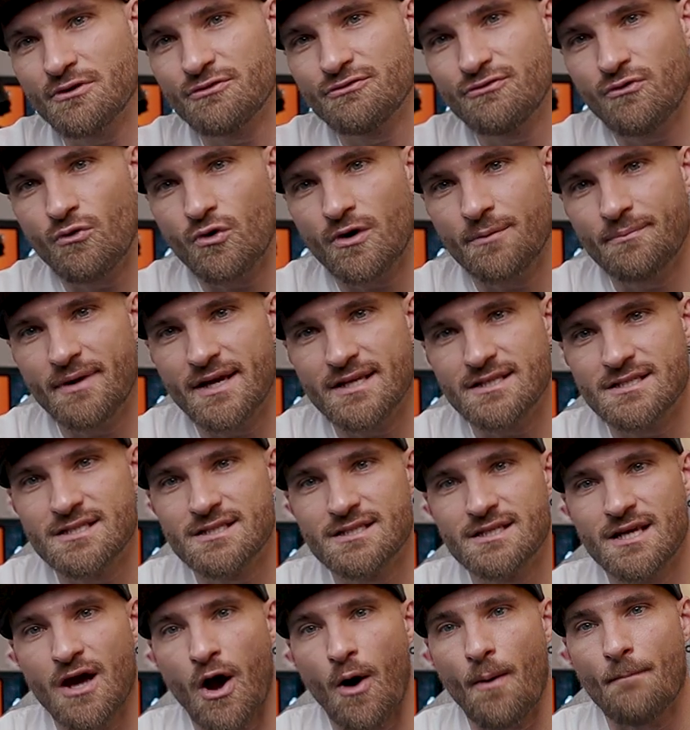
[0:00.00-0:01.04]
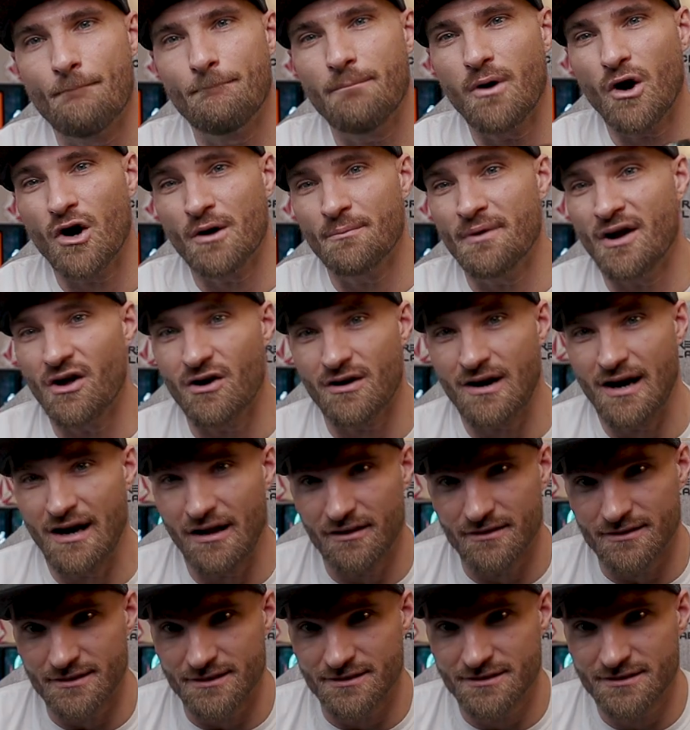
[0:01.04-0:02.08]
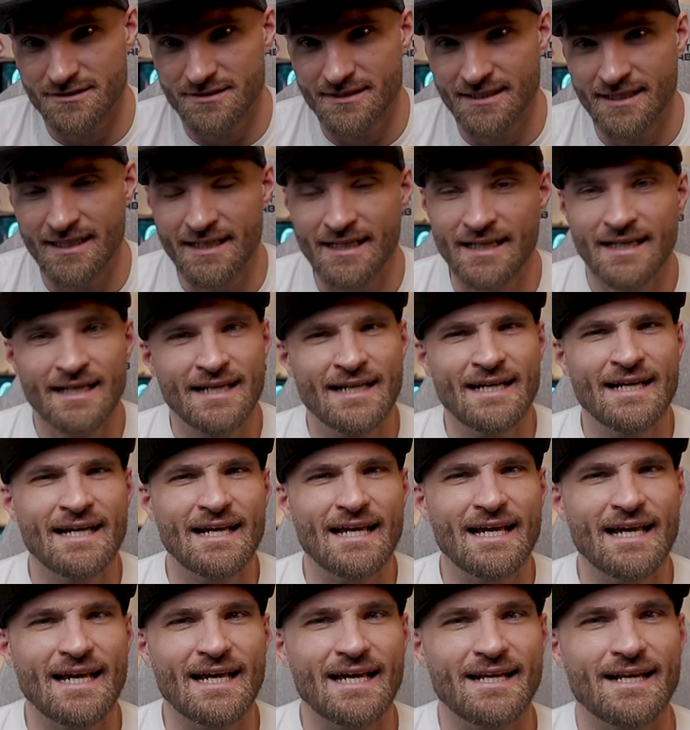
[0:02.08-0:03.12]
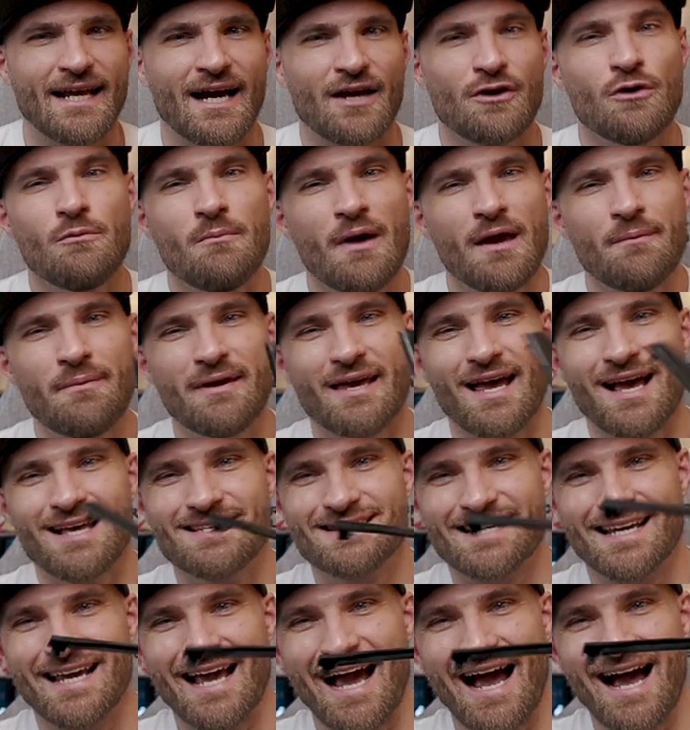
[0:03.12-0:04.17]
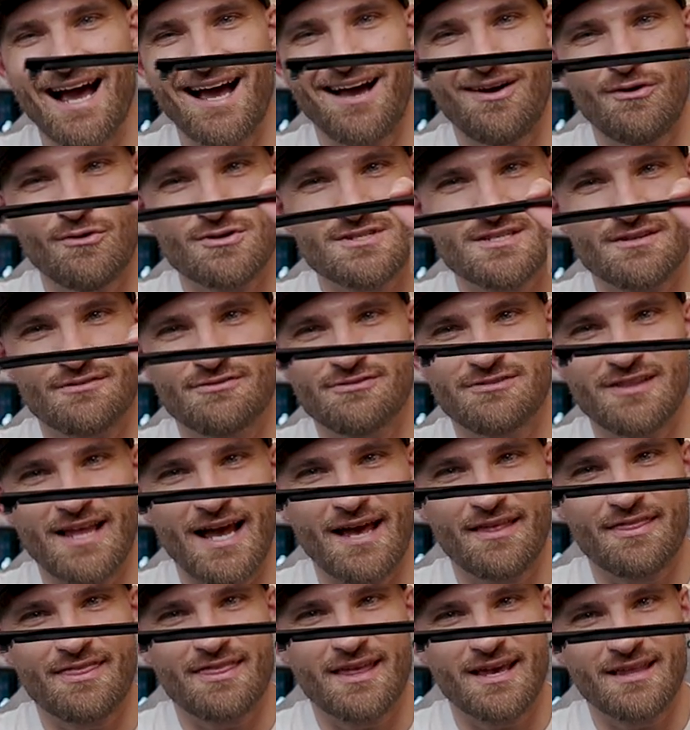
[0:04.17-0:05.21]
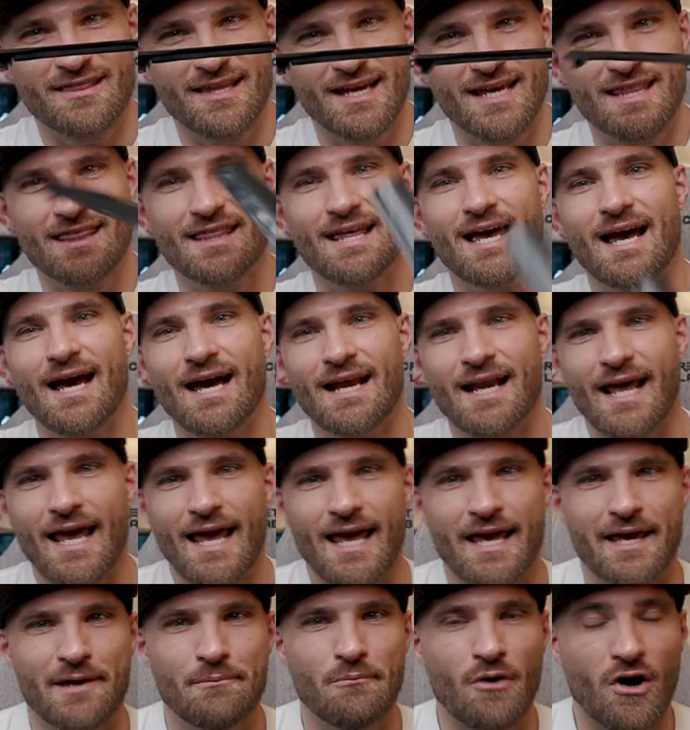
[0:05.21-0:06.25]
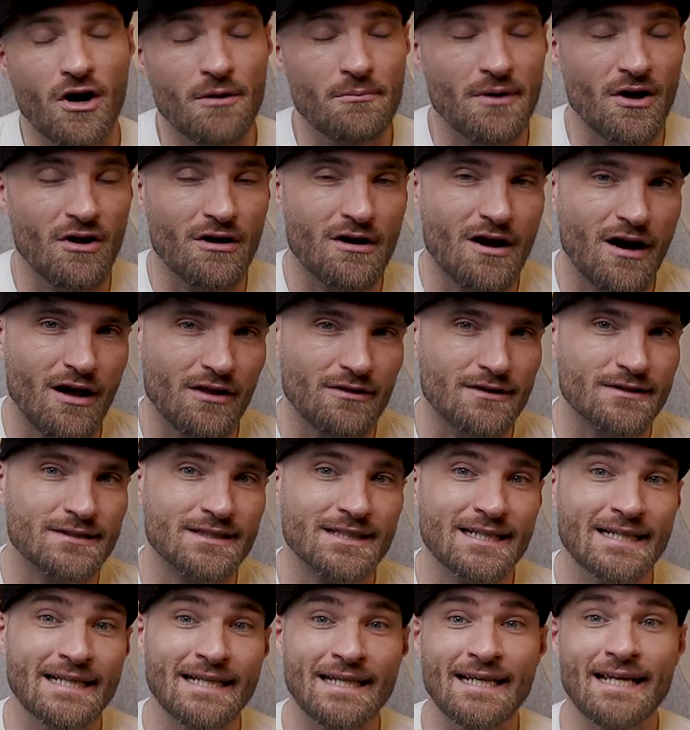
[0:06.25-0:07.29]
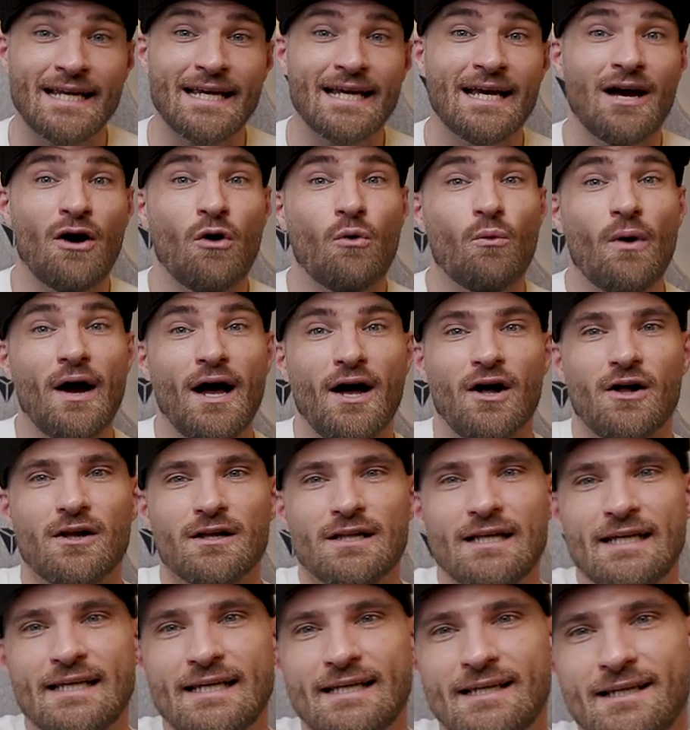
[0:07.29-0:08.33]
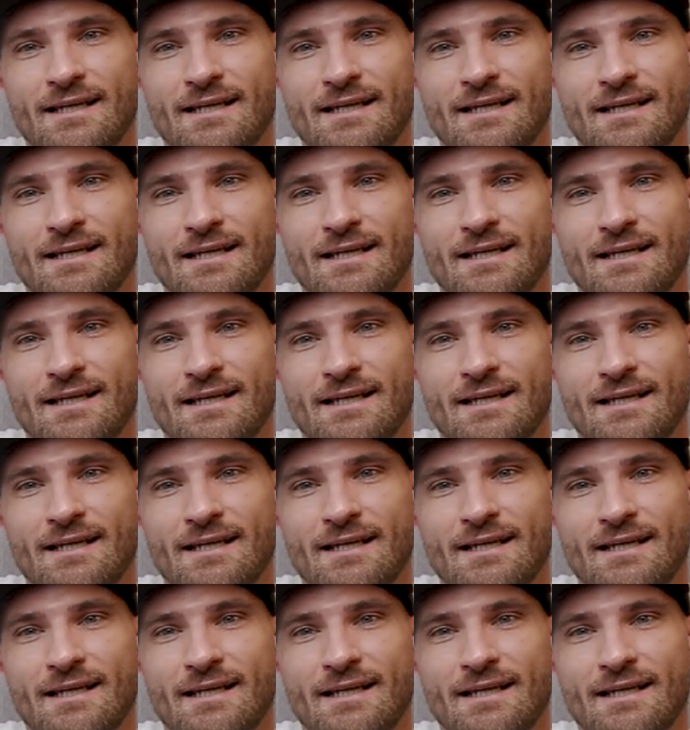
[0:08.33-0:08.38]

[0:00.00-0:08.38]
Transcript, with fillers: Performance barbell collars. And now you may be asking, how is a flat thing like that a barbell collar? Well,